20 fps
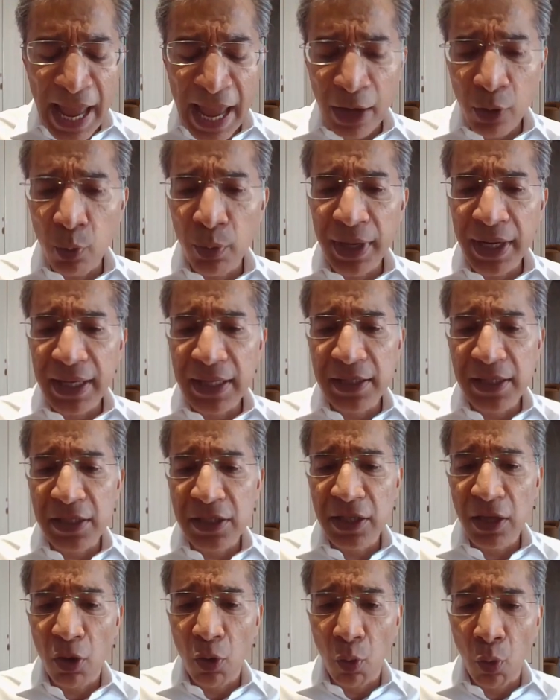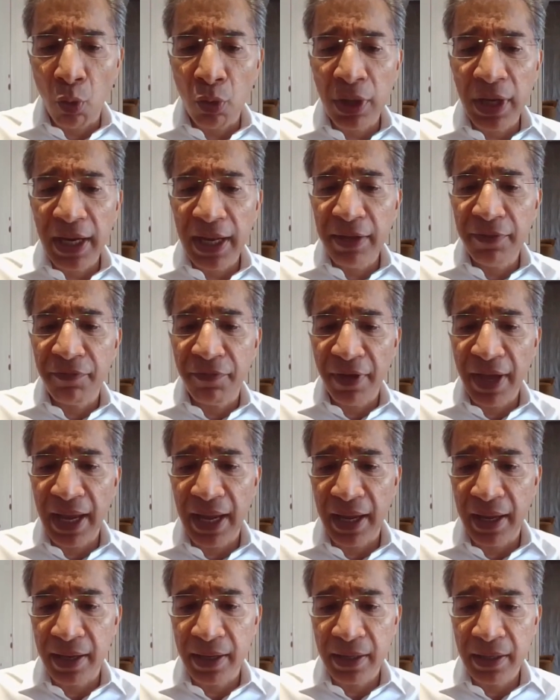equities is the only
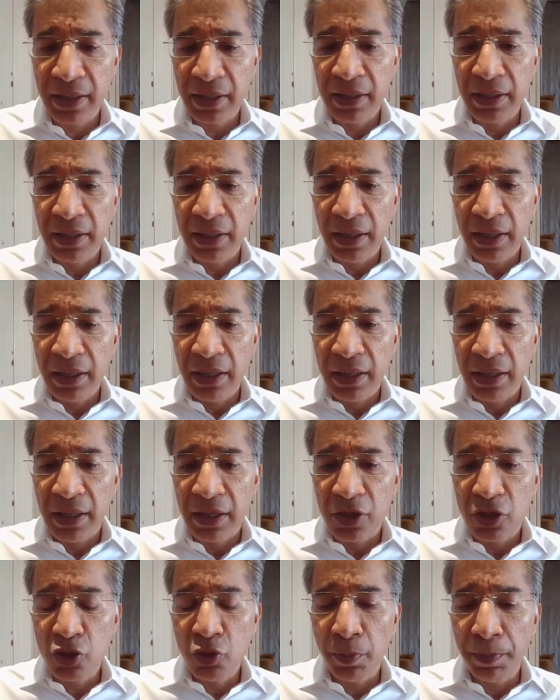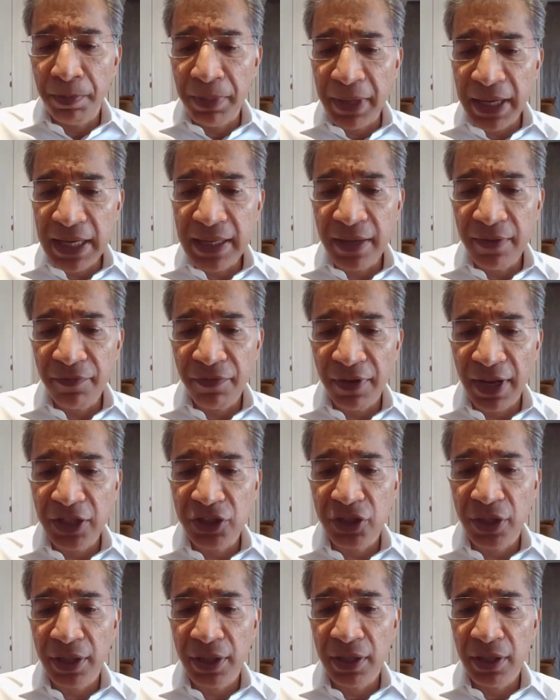way to beat
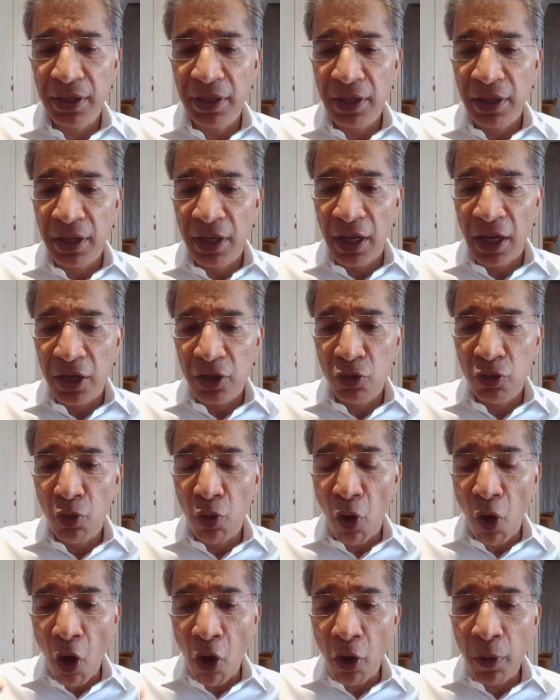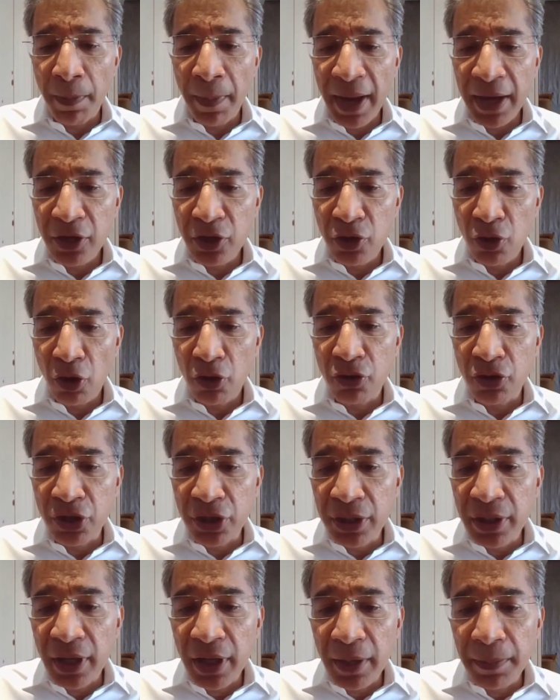inflation, to augment your
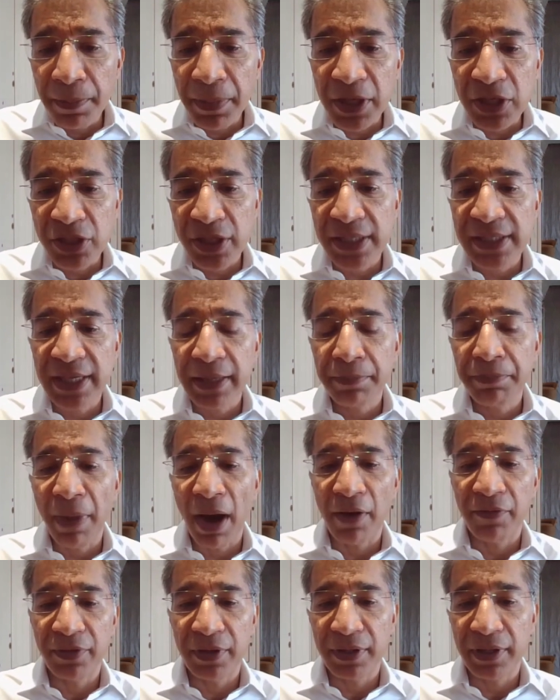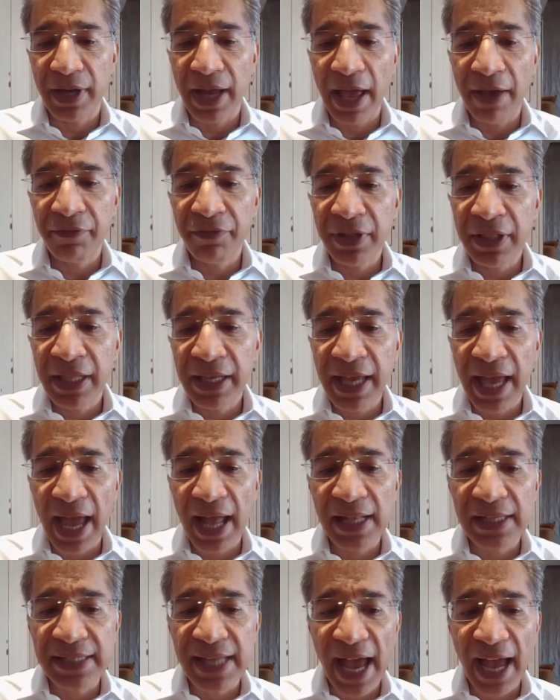real purchasing power. Everything
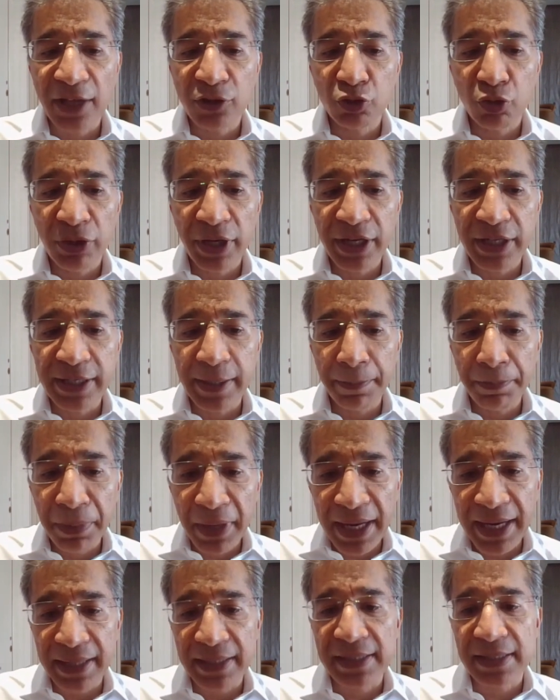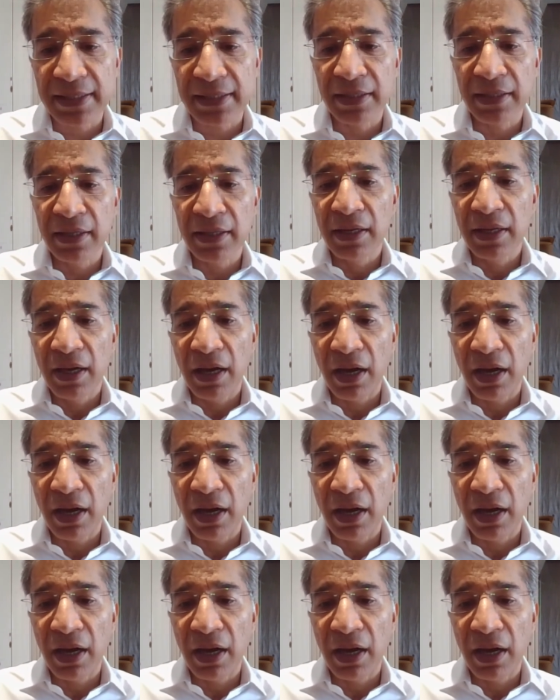else actually depletes